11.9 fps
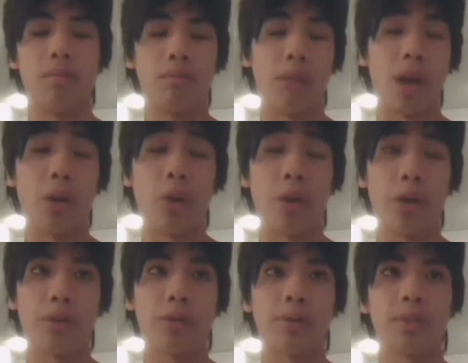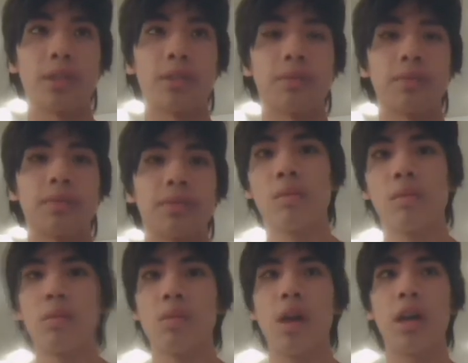minority groups.
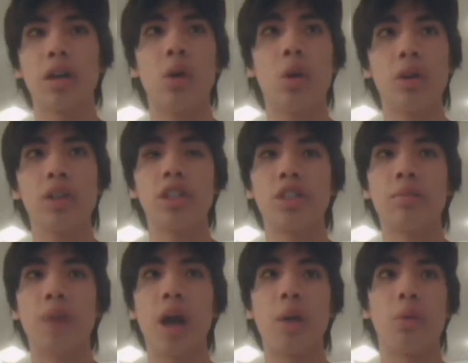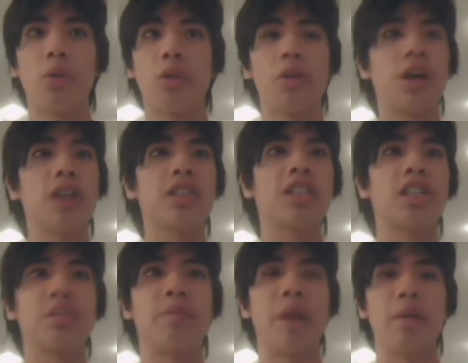And according to your Bible, they're not
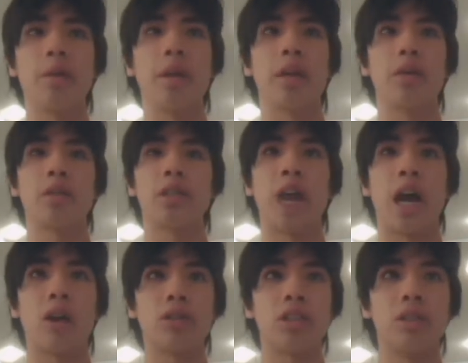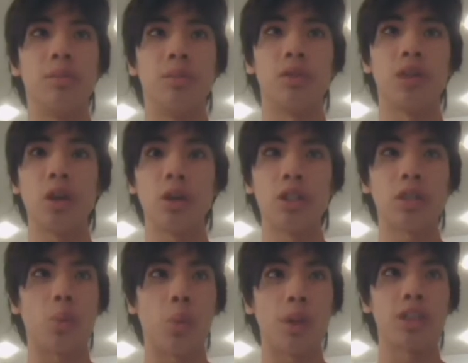just baby makers and housekeepers, they're
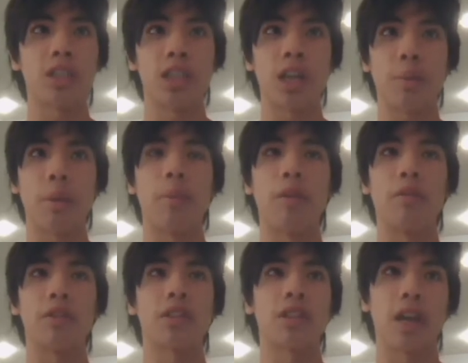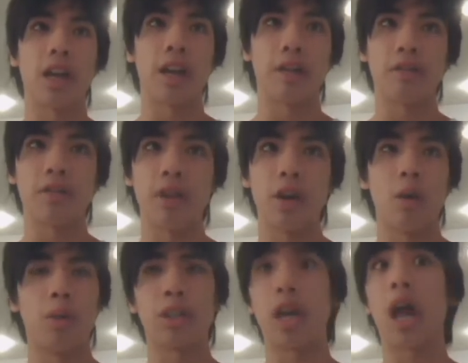just one step above a slave,
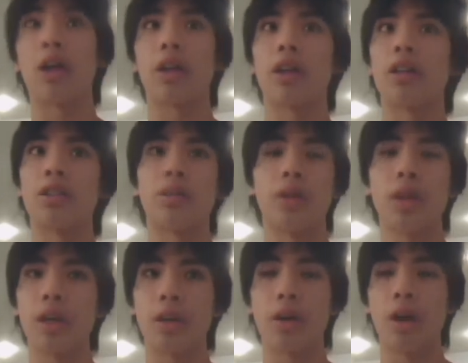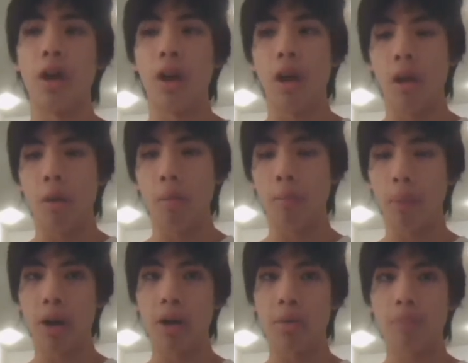which I'll get into later.
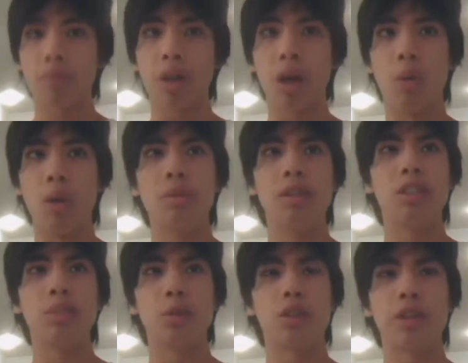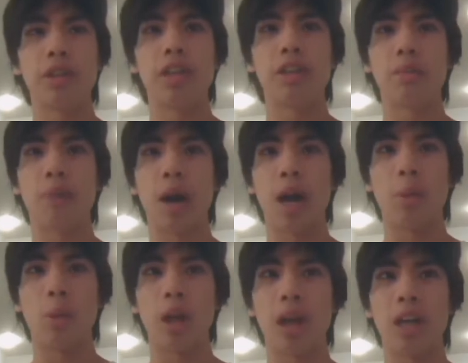But a woman is portrayed in the
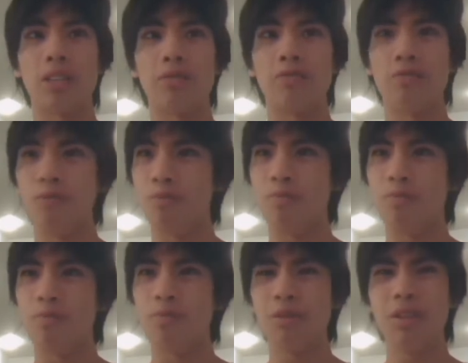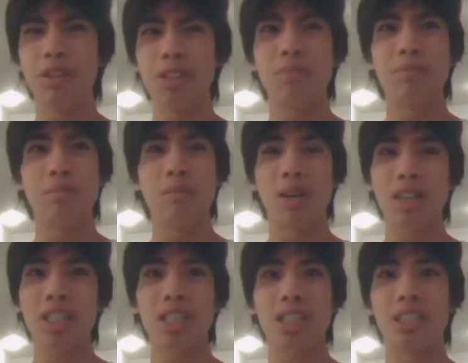Bible as pretty
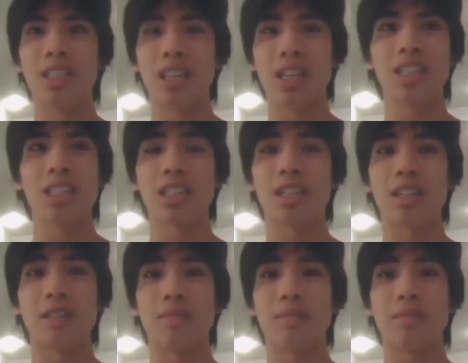much just